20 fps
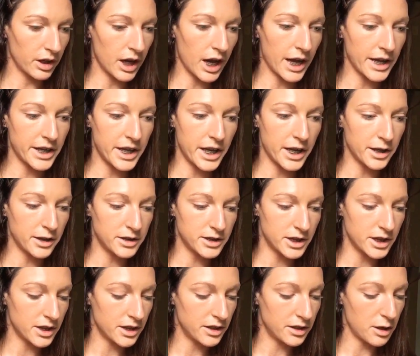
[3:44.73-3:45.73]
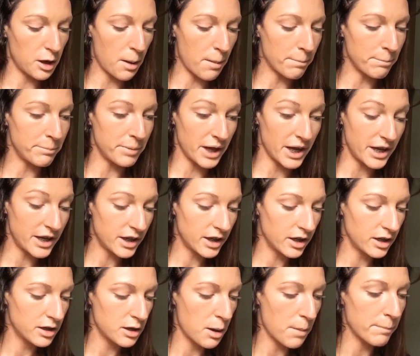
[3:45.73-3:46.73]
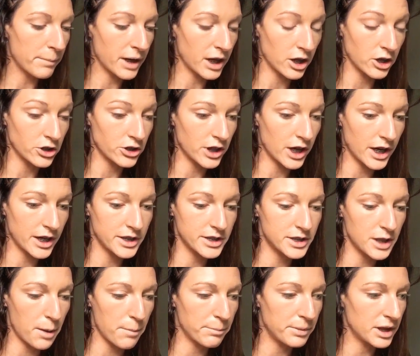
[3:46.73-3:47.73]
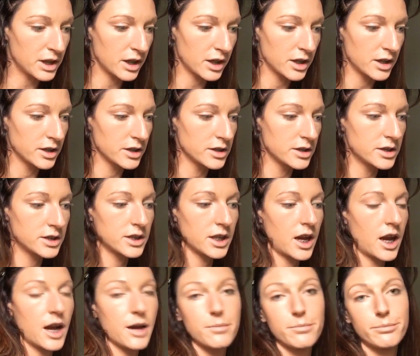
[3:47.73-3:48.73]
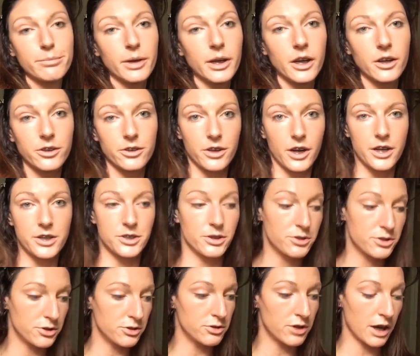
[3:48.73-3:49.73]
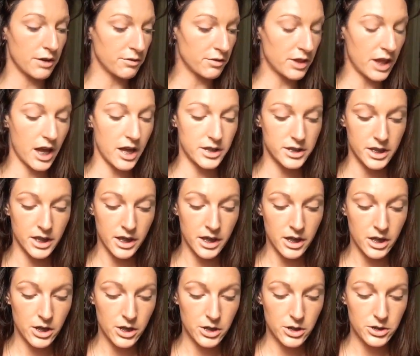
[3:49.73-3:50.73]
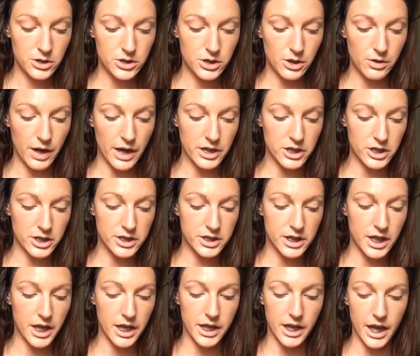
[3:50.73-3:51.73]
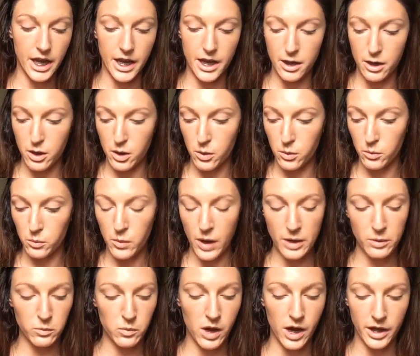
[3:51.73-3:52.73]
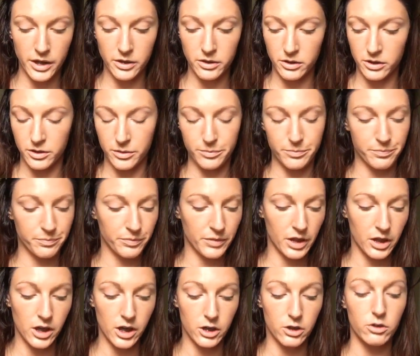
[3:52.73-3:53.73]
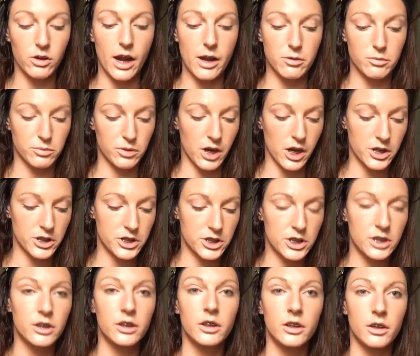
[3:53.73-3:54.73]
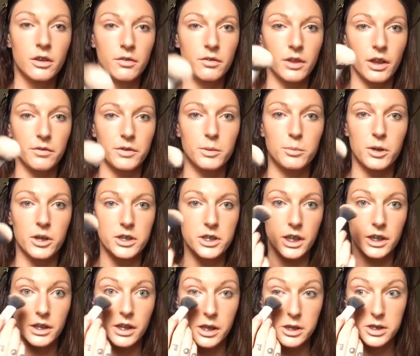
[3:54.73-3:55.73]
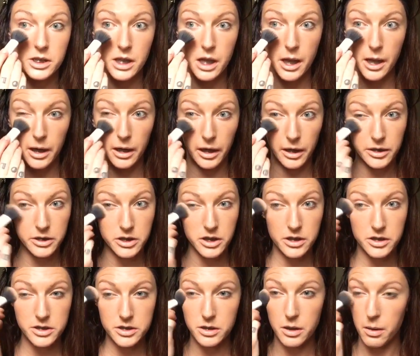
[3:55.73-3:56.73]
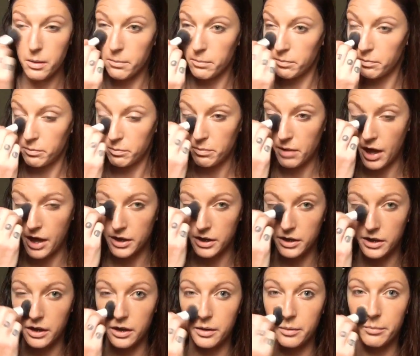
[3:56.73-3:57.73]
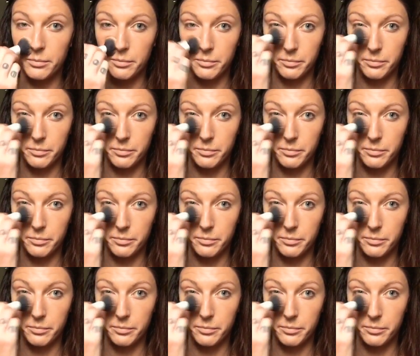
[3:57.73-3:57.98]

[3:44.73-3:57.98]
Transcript: I can't bake my under eyes because my under eyes are too dry for that. So I just take a Wet n Wild, or a crown brush, fluffy brush like this, and I just pat it in.